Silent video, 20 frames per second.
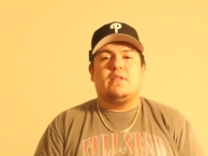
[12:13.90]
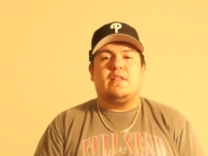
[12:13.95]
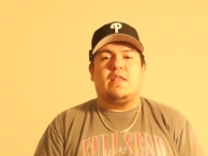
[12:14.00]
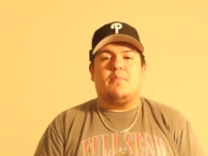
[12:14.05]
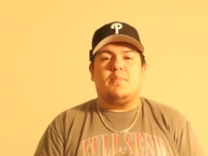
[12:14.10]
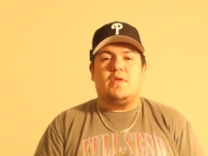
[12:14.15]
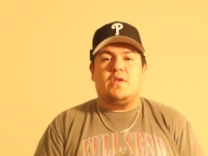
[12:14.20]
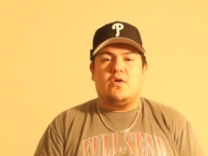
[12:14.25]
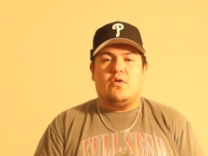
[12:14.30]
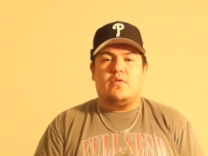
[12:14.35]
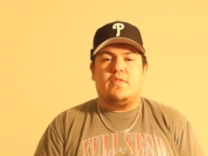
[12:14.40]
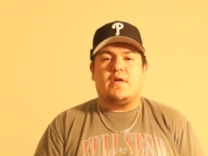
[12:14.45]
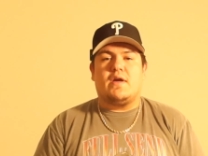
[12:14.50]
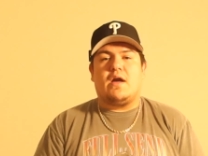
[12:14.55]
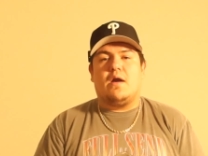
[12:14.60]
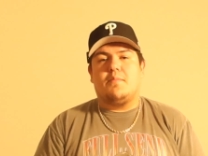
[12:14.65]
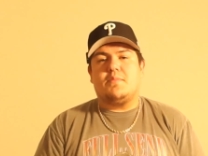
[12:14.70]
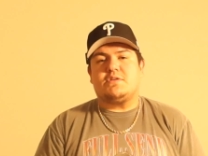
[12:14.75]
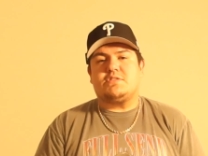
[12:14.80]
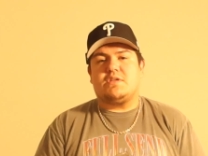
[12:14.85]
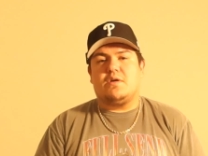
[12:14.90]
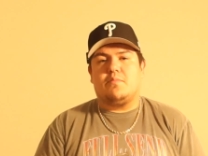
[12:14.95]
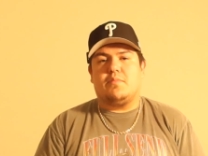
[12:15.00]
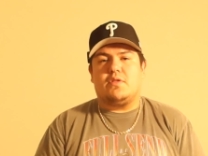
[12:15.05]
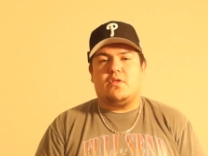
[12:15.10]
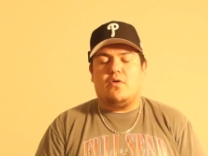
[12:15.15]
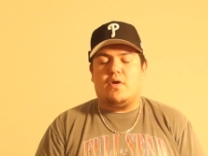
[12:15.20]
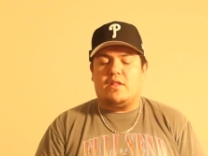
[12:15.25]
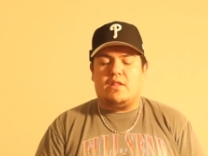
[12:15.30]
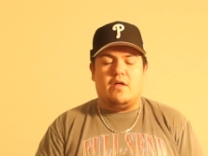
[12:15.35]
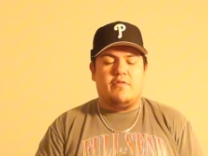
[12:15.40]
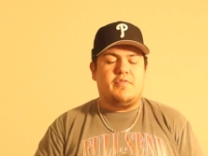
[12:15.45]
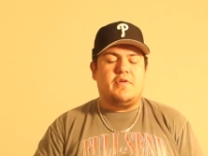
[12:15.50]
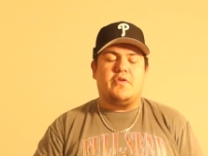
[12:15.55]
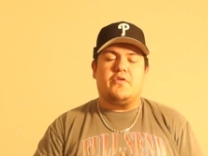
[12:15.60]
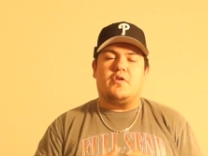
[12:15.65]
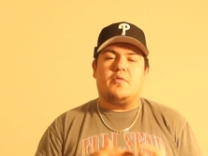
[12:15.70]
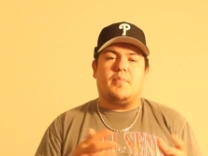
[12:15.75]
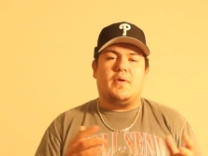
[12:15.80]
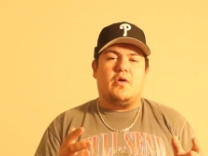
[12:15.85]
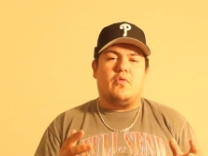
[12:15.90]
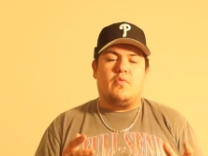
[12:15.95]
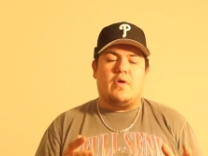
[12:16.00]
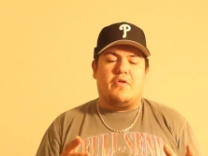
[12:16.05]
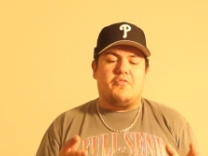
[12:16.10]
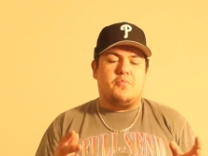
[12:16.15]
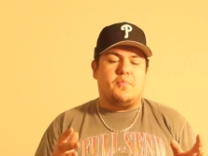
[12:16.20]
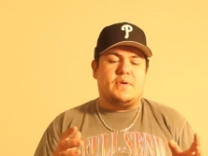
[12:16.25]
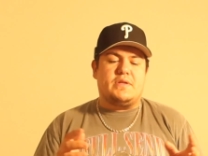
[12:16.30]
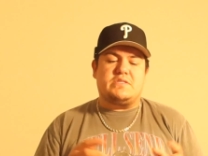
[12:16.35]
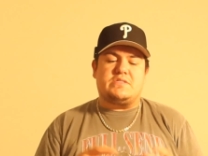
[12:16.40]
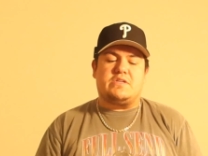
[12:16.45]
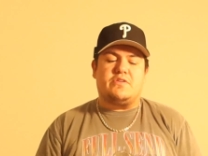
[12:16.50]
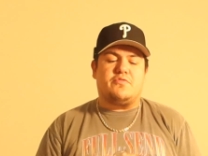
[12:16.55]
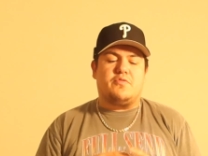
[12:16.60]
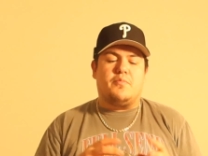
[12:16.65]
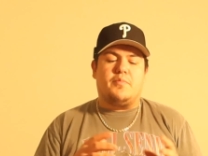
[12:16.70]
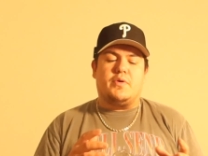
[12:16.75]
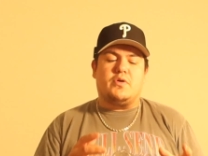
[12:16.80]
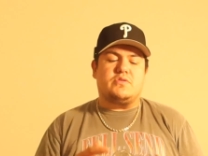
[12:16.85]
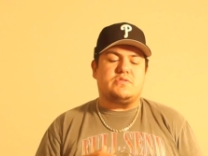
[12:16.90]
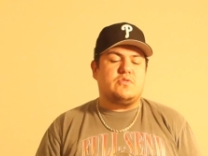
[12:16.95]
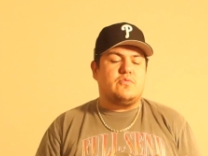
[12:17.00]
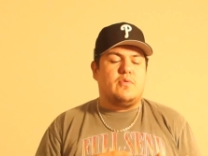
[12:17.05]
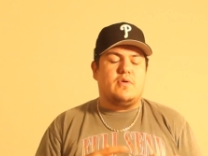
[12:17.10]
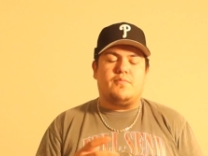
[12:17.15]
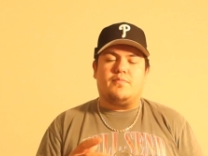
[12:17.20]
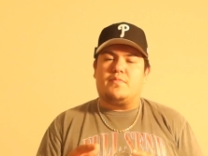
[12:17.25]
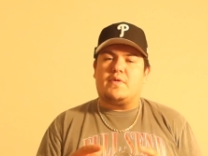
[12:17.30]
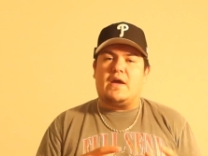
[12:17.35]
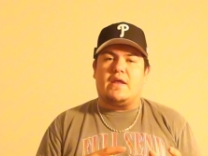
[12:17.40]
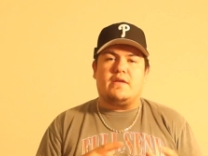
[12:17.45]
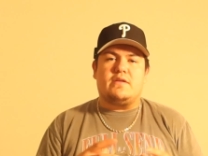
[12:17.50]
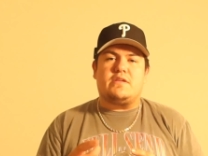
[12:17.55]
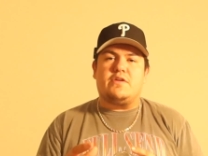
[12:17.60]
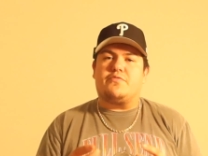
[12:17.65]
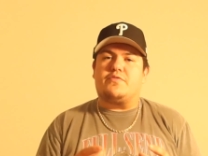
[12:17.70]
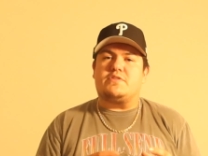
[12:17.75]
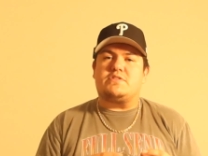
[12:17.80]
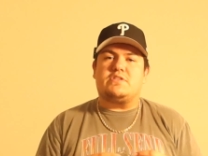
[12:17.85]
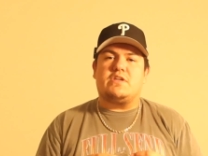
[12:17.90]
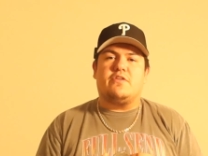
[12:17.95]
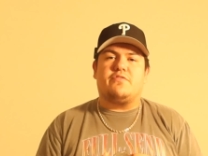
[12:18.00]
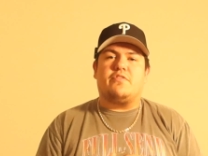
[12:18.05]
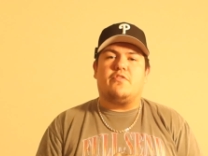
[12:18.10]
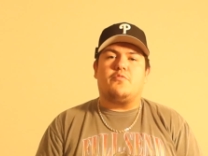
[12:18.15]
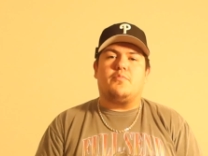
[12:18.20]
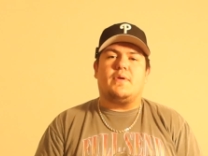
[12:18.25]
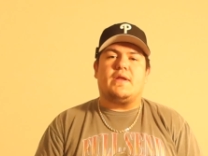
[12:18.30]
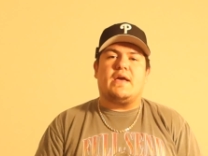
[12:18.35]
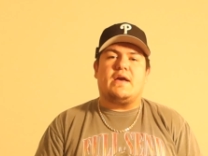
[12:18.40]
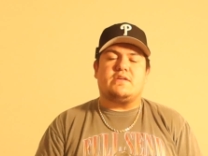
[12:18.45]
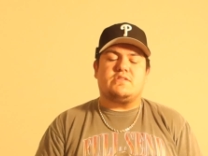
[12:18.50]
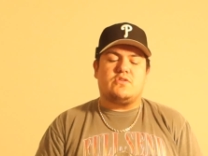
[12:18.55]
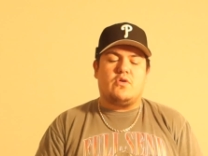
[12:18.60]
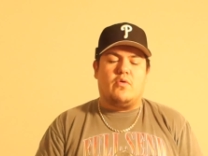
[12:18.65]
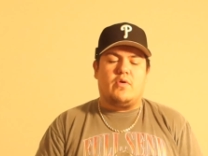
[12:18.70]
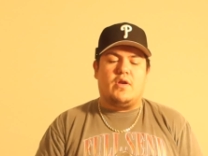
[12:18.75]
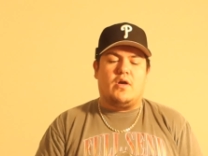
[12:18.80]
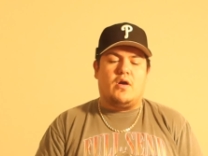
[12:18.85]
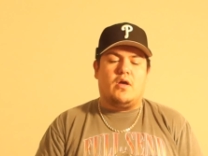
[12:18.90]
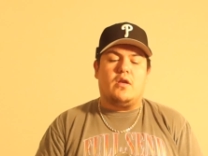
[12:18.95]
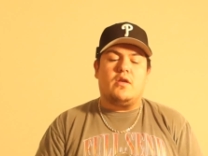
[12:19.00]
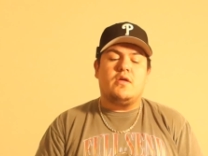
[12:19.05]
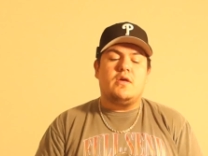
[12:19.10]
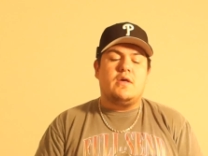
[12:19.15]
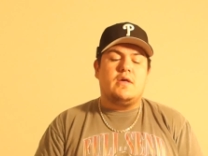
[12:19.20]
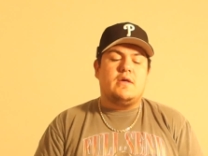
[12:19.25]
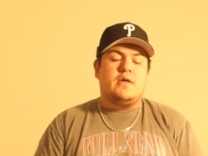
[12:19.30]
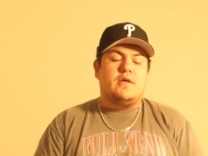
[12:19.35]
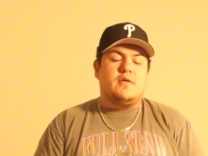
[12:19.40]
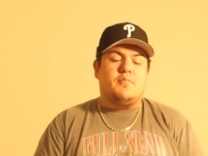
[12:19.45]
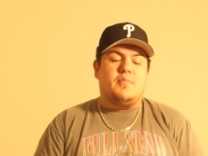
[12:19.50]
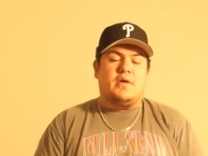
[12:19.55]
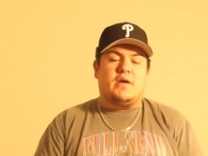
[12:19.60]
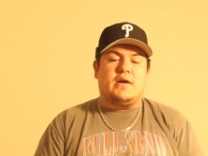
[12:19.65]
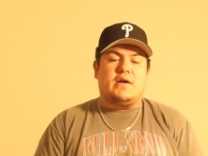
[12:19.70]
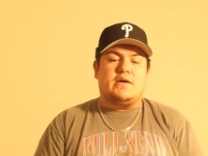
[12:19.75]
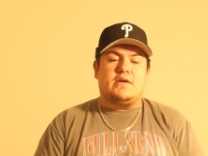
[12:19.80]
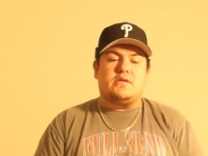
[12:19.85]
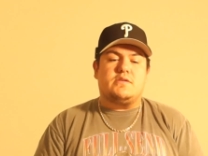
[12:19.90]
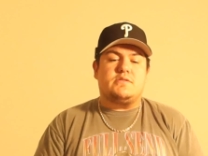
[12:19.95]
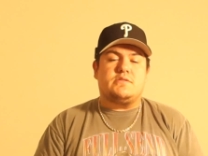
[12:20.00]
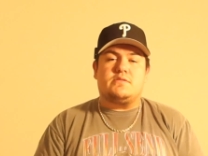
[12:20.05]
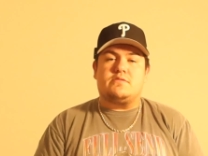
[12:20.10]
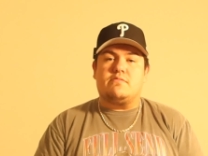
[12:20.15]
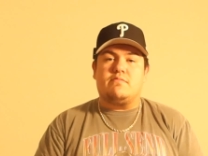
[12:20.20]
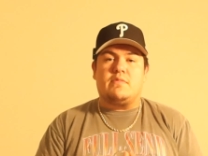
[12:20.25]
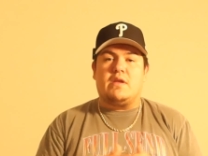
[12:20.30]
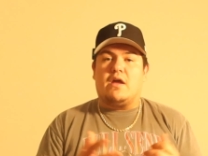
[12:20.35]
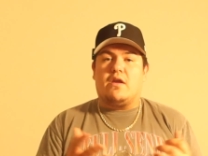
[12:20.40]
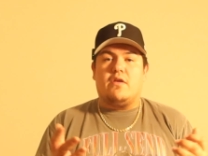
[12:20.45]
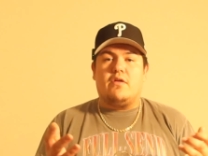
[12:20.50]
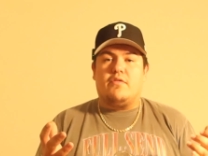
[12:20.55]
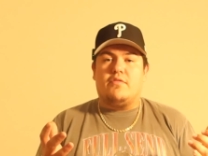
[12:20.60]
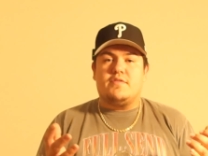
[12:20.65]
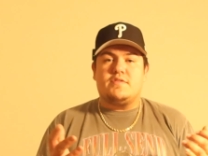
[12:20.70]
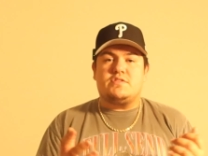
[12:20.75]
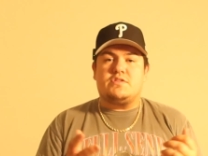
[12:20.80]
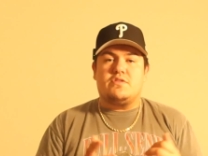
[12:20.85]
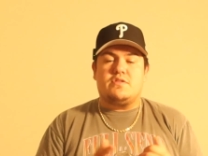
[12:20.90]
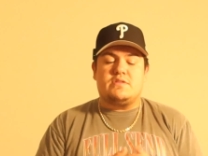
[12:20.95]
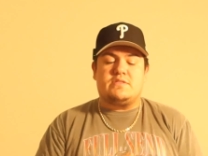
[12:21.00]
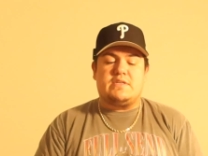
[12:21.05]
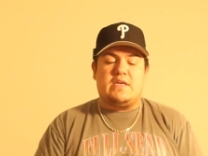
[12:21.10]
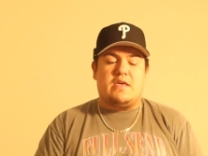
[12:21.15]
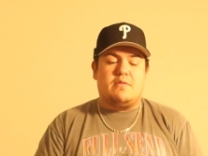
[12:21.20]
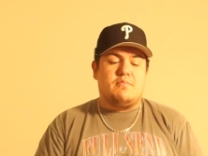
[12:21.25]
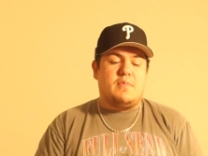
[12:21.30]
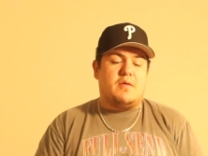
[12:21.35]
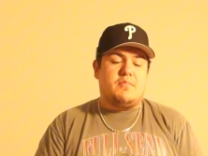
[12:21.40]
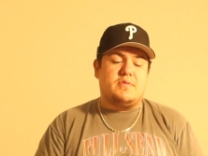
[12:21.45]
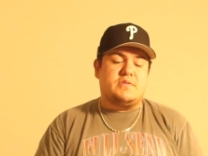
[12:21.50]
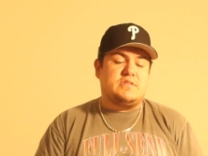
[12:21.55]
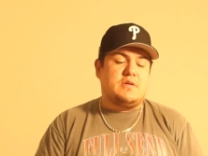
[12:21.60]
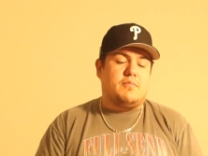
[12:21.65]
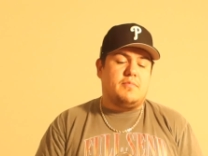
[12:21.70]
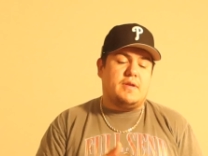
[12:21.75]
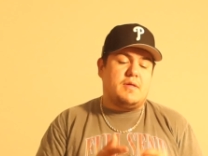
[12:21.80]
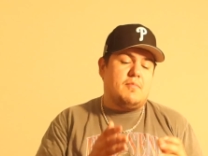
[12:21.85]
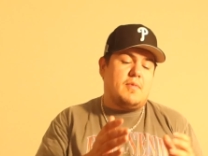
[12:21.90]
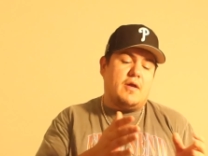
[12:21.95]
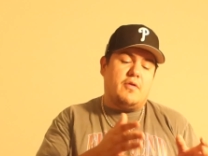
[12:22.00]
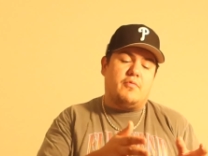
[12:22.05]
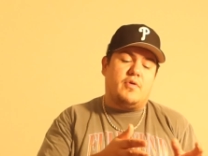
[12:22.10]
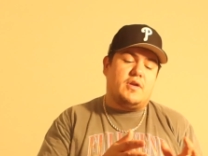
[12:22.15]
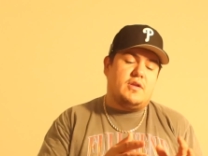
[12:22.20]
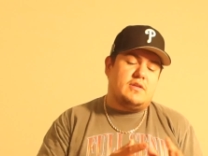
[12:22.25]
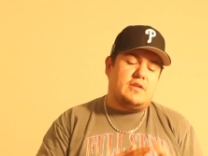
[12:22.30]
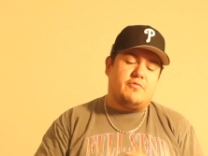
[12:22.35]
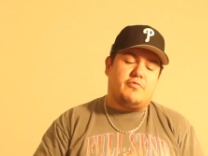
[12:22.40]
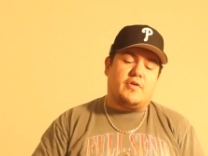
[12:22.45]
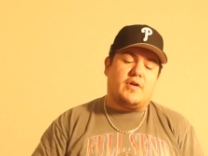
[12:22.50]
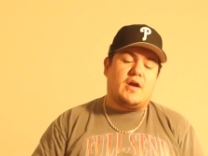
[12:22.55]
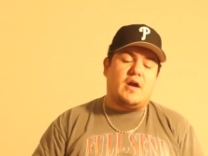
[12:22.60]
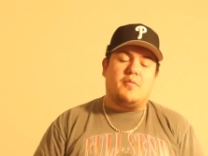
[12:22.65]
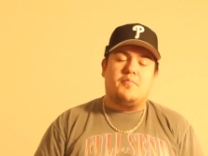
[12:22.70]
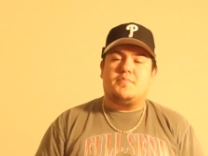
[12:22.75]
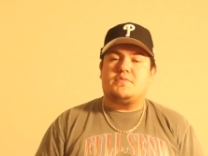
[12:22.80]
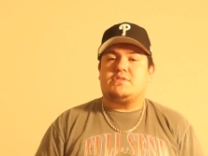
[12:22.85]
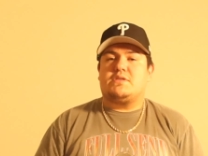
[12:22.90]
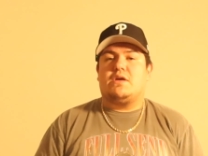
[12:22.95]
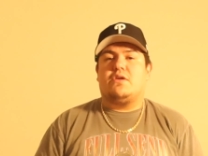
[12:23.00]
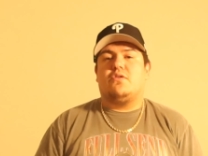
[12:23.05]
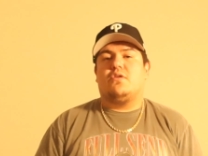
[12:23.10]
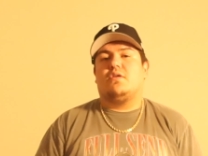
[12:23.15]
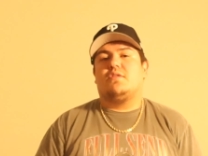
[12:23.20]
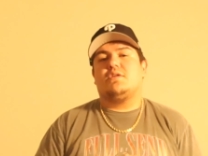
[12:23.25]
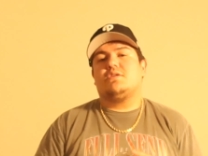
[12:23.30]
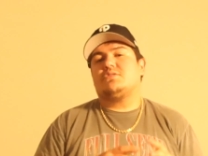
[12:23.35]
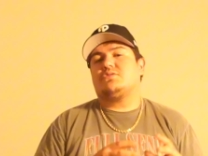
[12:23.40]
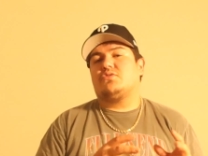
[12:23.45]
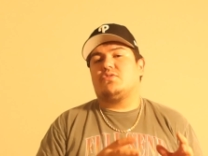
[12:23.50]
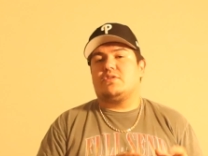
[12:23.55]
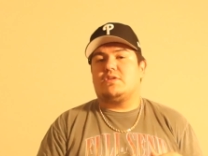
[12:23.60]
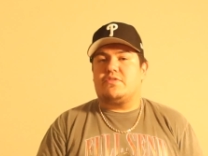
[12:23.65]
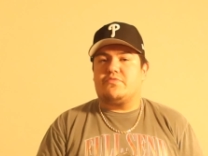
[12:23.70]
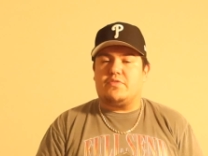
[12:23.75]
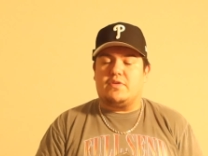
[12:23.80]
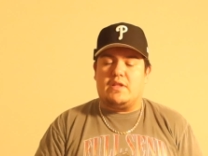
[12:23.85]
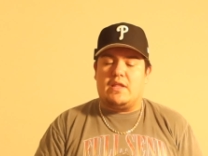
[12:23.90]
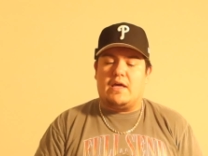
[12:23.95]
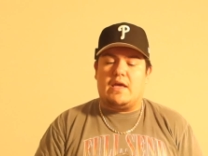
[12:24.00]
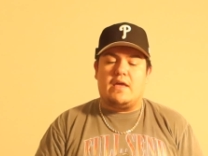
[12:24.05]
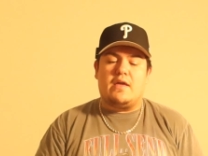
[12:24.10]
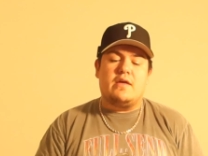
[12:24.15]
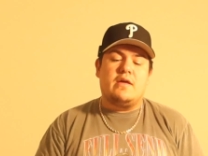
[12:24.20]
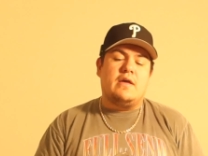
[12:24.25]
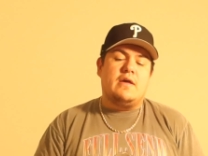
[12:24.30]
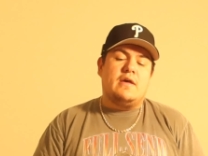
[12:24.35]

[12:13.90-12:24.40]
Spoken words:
Let me know in the comments down below. I love hearing about everybody's different builds and what kind of different stuff everybody has going on, because not all of us are the same. Maybe somebody might run a different compensator on this or a different light.